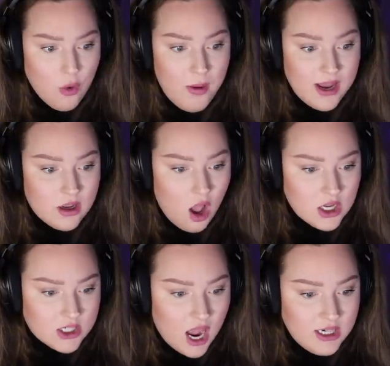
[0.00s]
Oh my
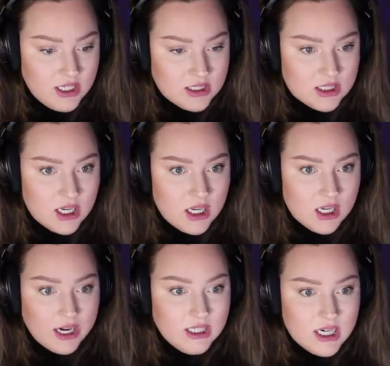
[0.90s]
gosh, I need to
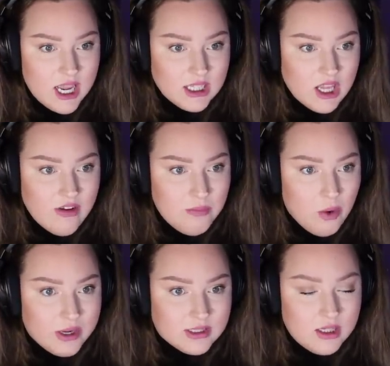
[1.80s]
I need to get life points.